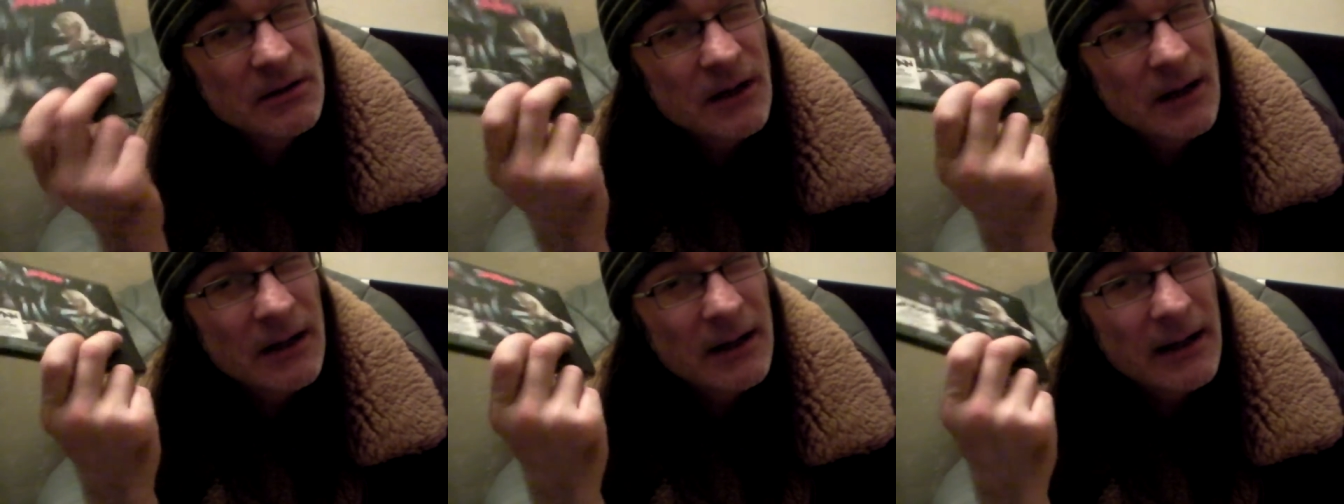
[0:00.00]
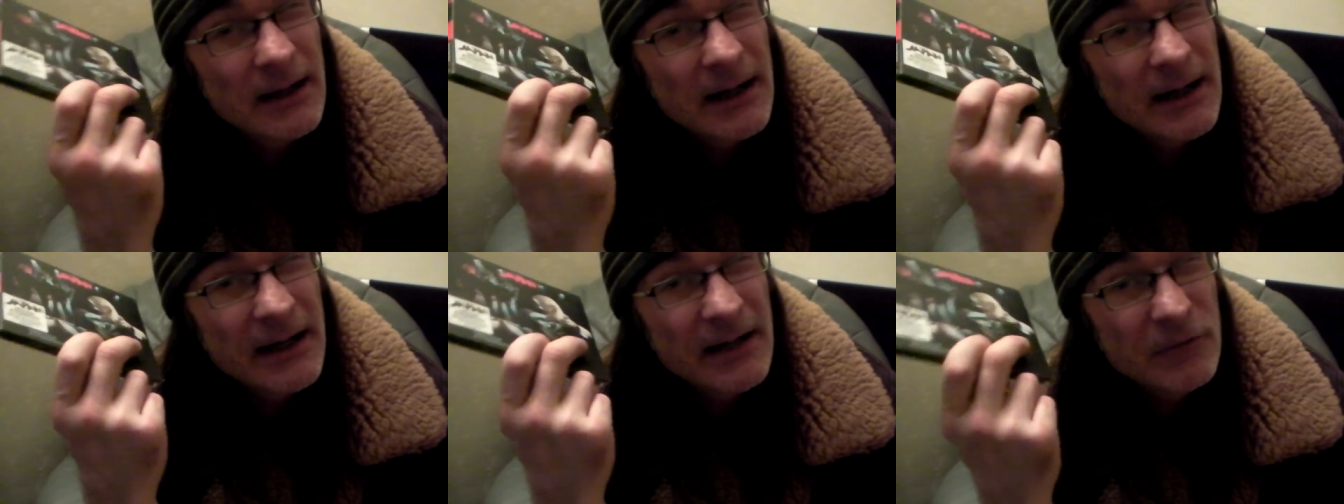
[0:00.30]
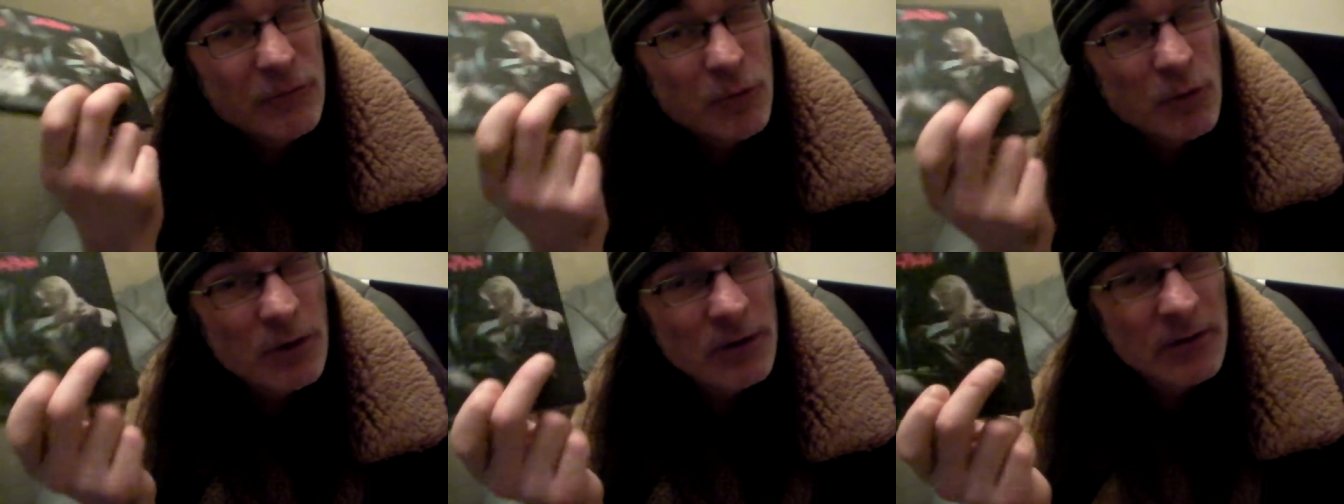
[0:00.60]
a
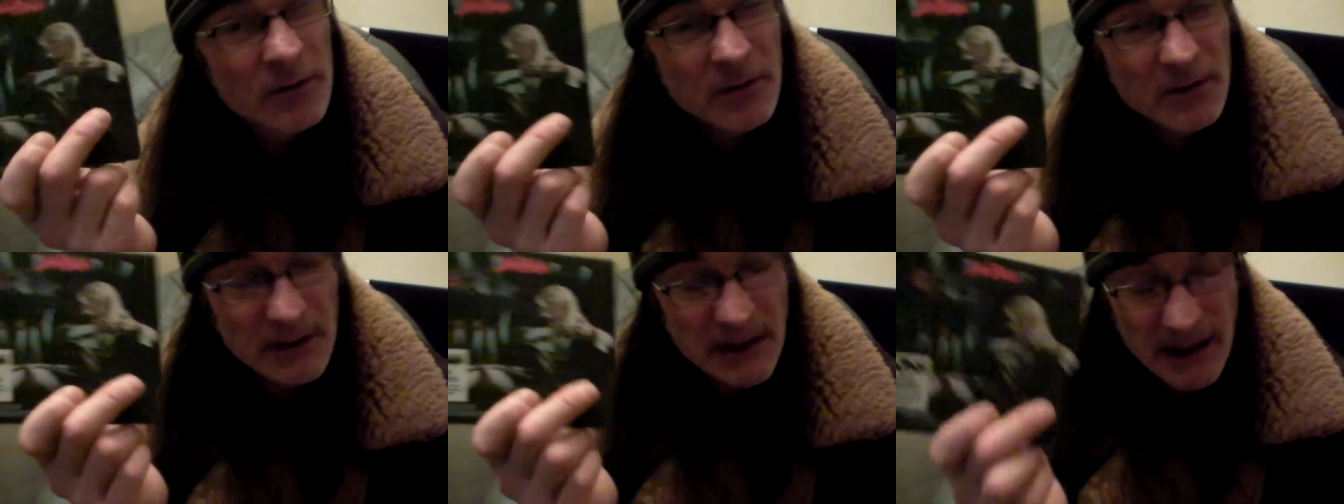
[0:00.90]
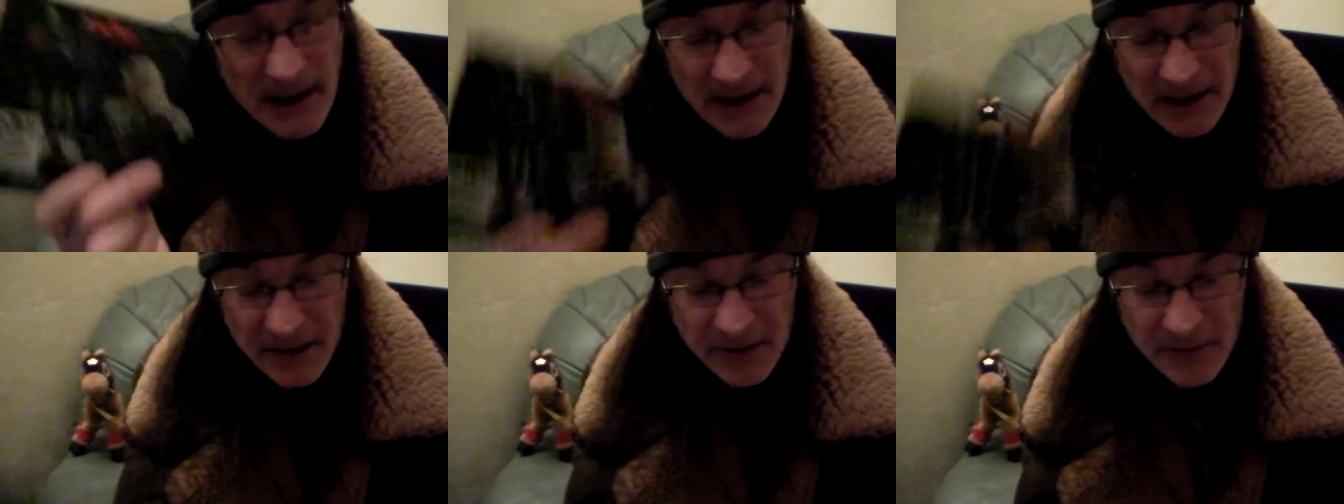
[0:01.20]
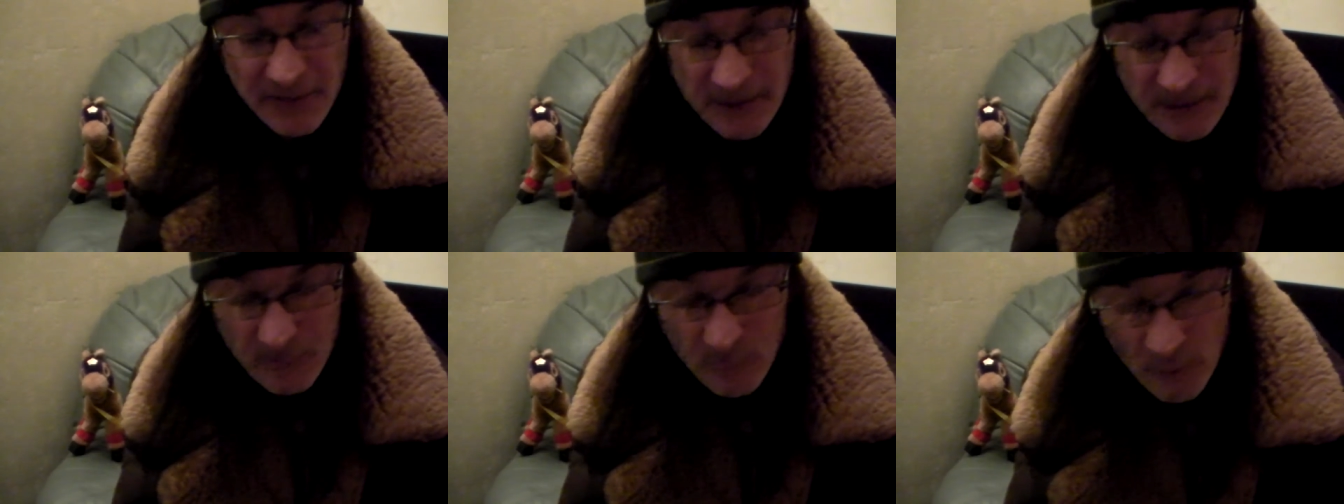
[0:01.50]
live one kind of
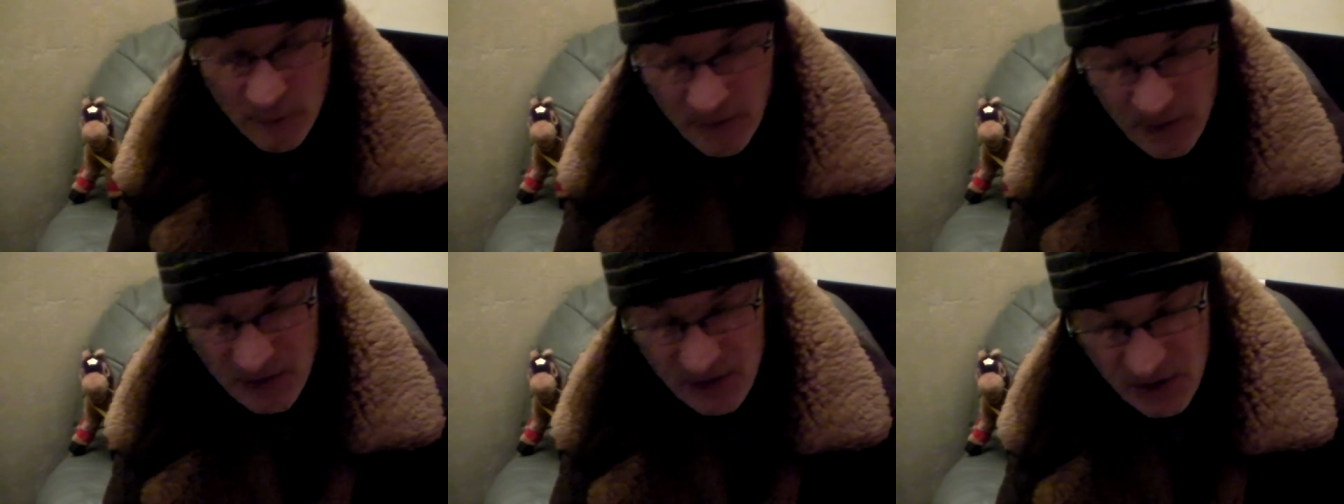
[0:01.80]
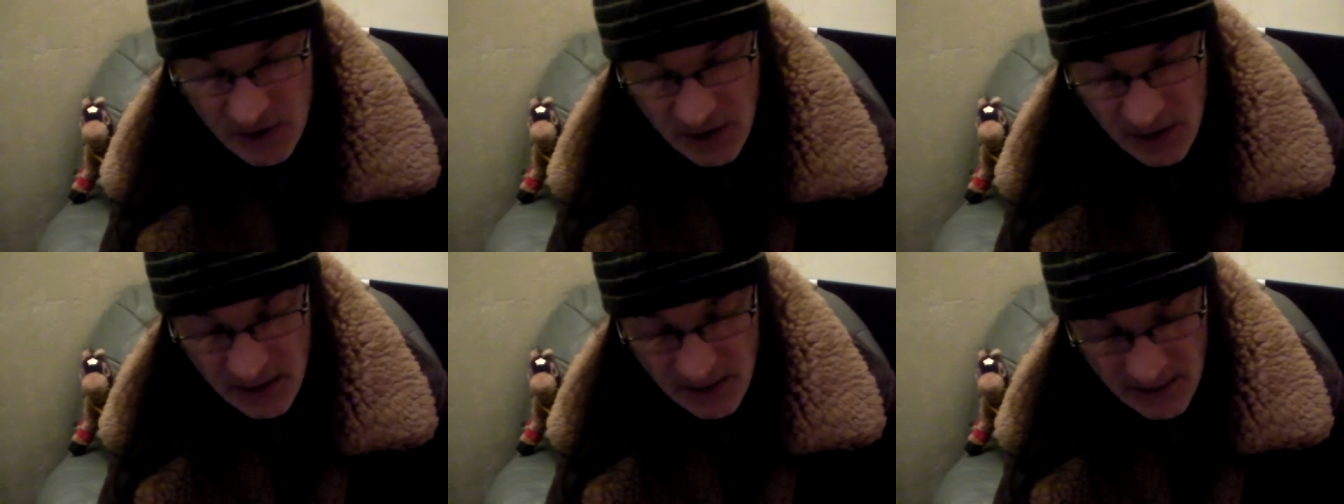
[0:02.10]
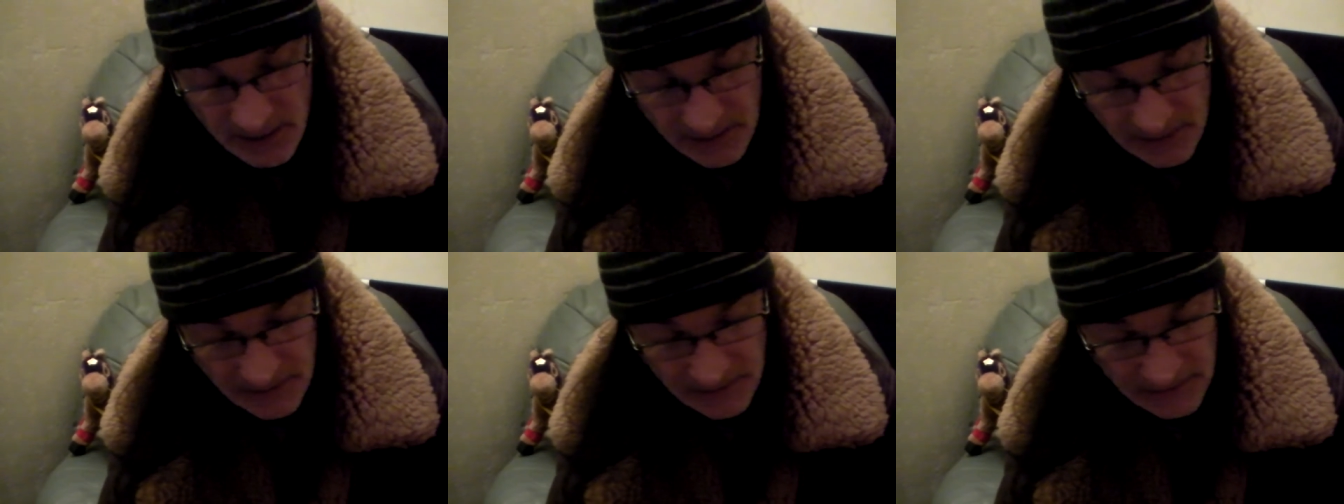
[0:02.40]
thing with it.
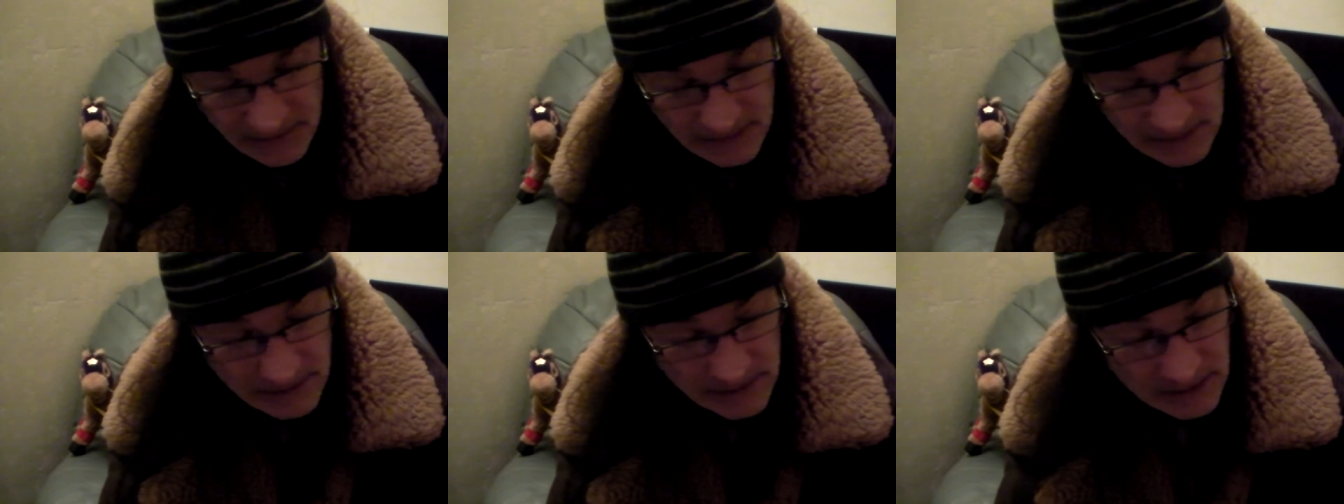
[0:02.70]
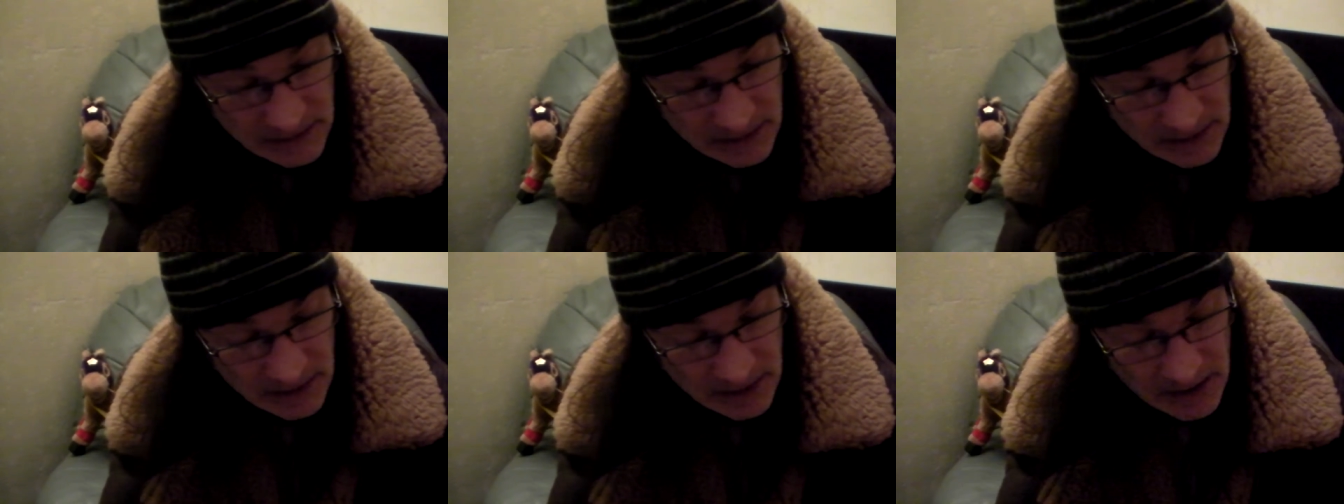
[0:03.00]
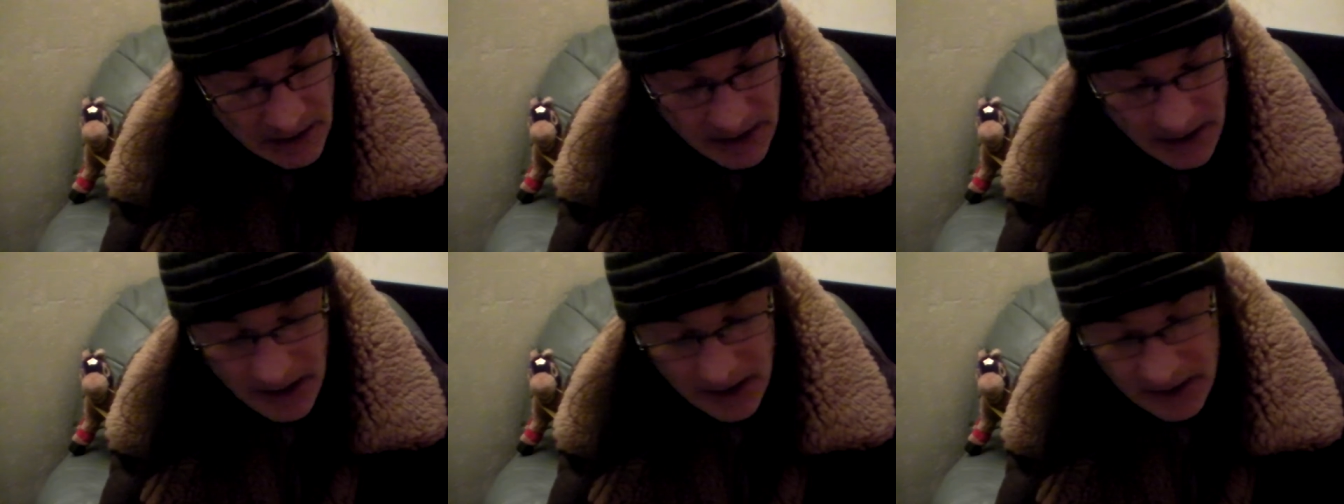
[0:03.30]

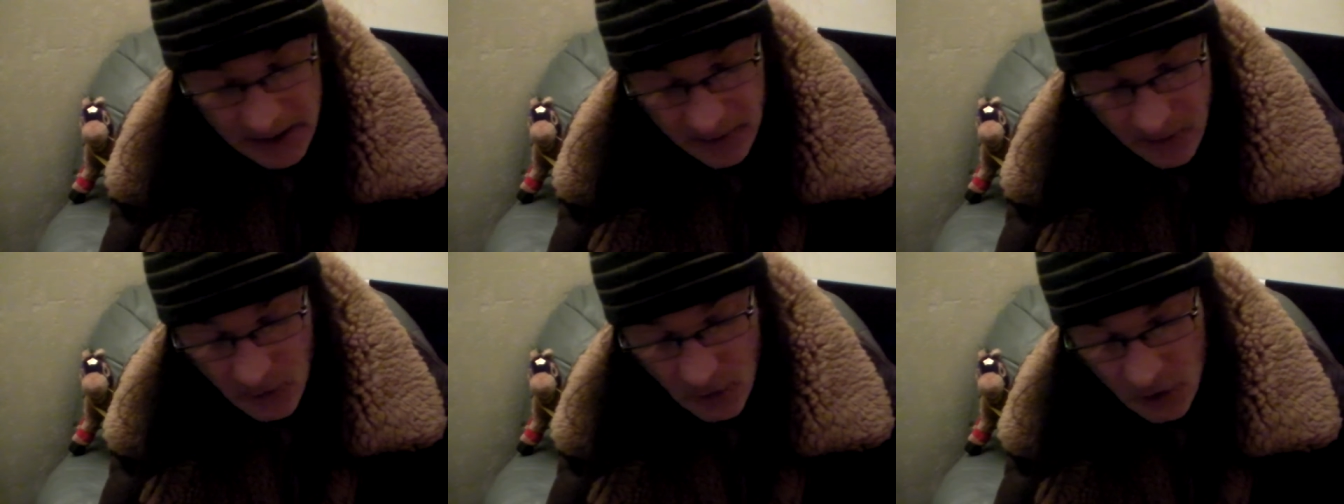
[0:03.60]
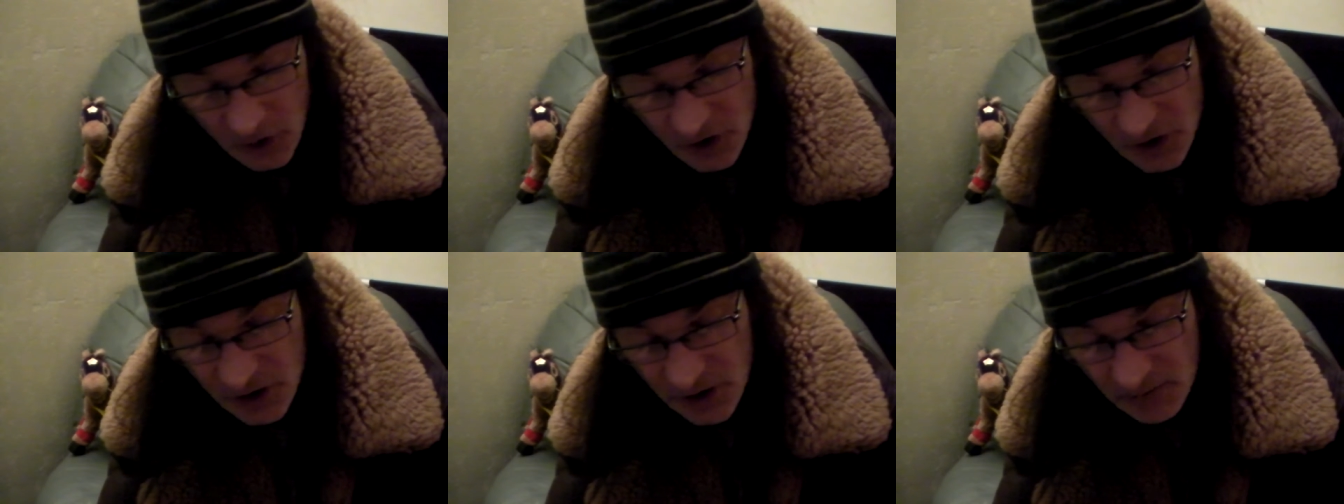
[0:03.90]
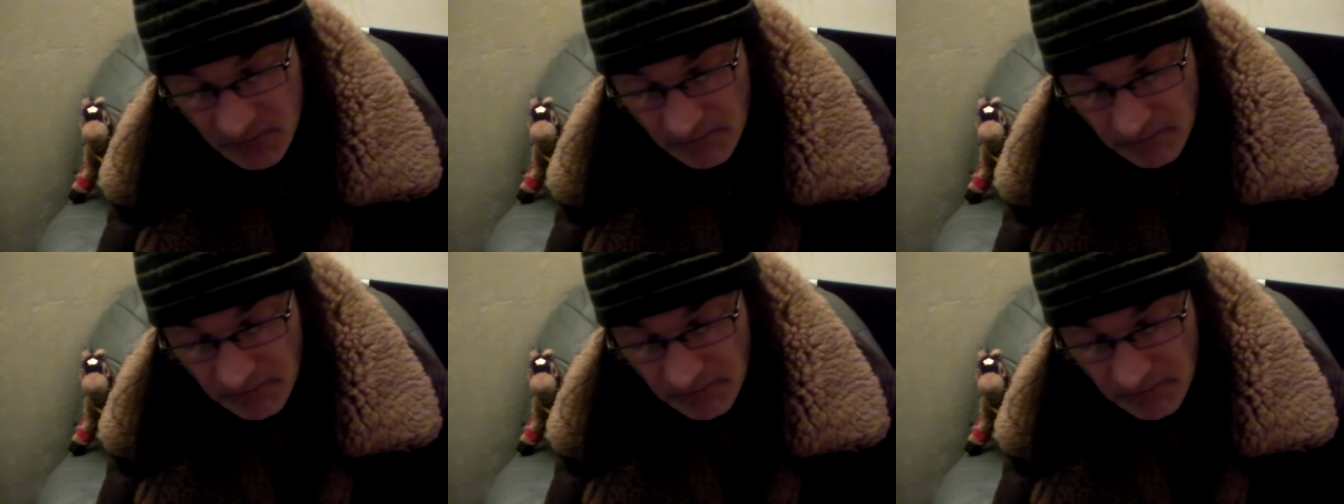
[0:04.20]
And then you've got